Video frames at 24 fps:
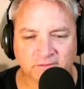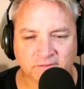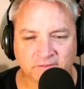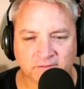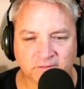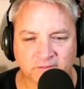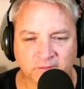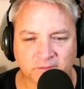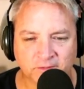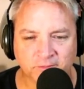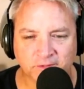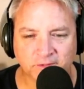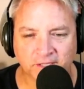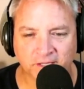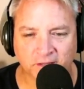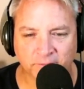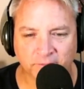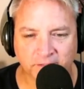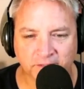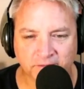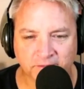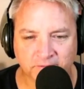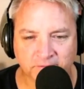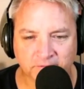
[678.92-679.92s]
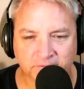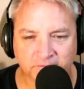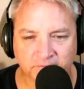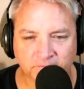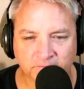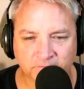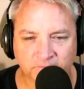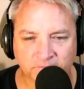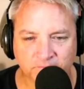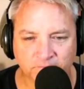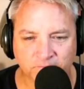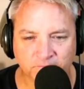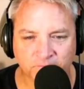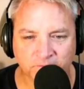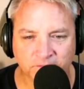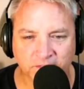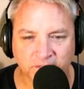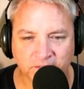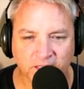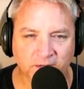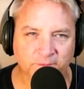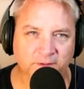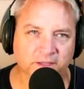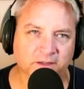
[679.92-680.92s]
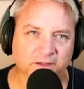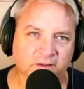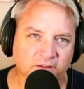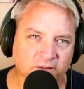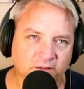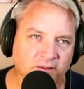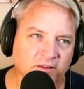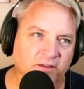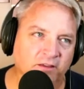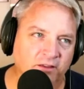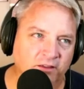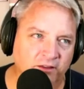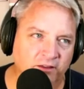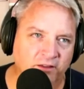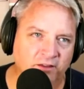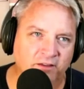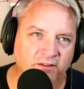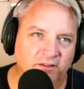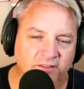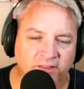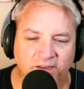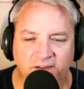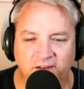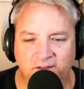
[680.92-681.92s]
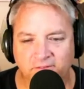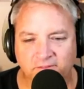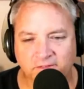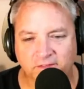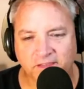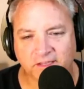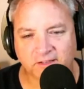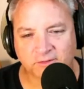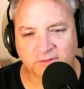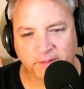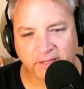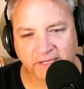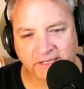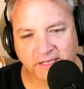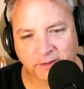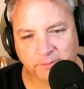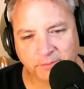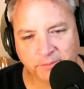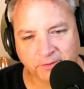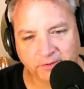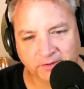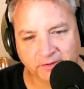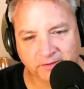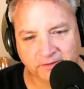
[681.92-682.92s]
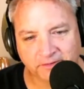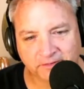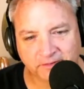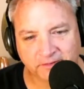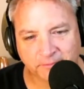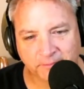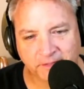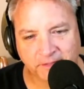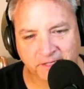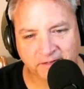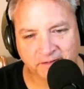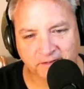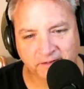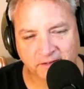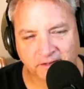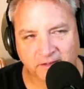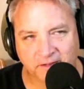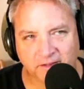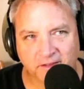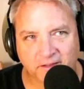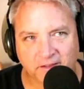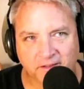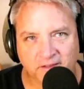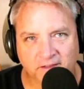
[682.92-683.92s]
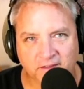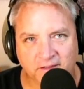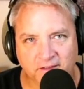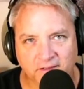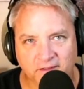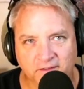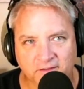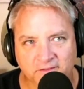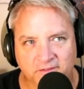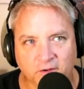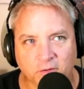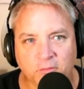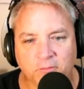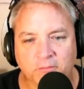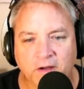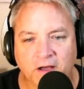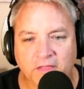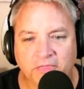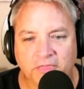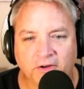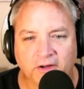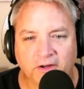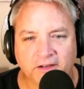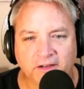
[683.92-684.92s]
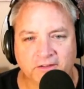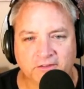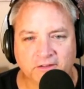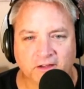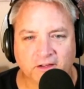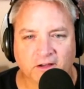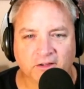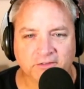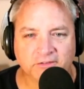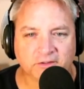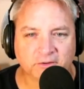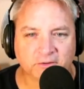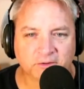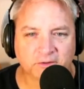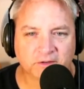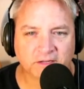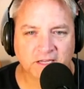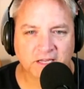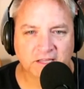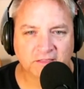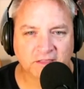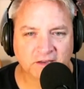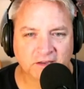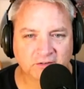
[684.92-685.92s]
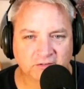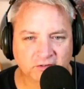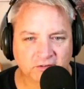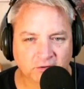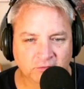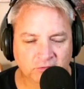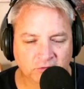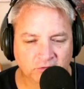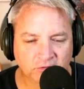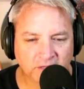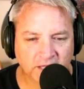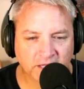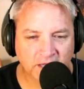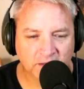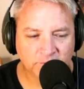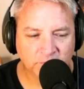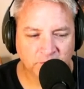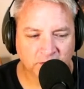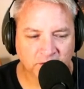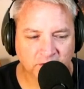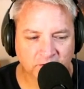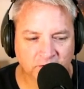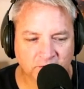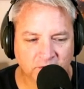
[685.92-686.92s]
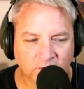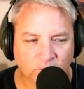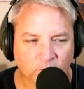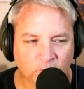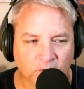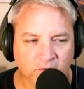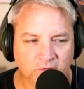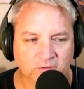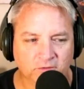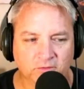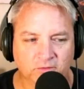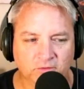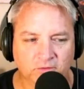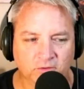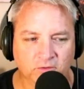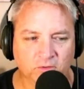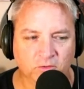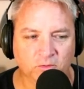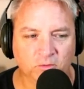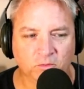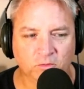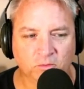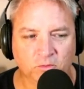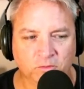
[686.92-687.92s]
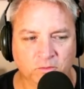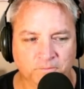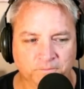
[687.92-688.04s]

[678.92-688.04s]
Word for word: What's with the helmet? And I'm like, they didn't really explain that part. I mean, so my thought is also they showed you that because they want you to